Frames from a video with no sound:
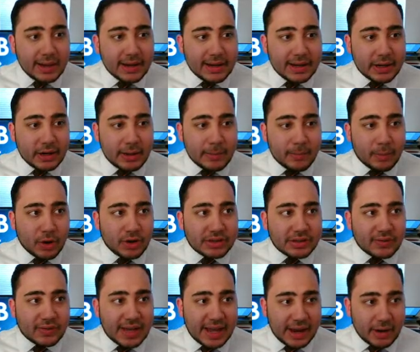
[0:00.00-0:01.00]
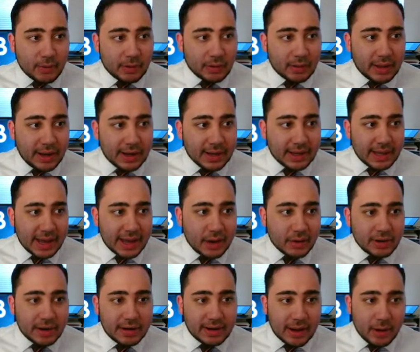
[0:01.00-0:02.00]
here in parts of Caroline
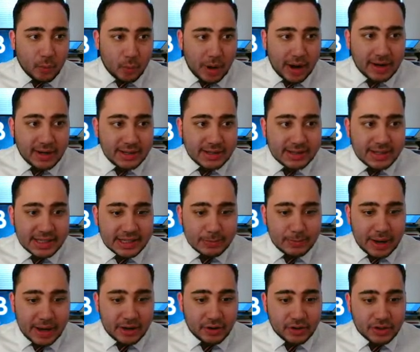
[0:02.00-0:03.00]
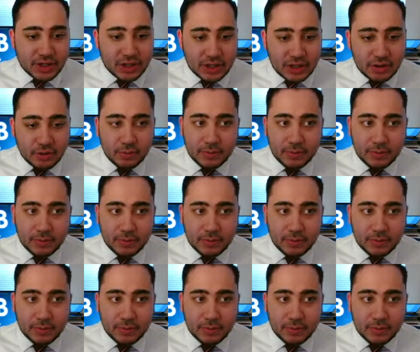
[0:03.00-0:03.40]
County. Now, why does this matter to you?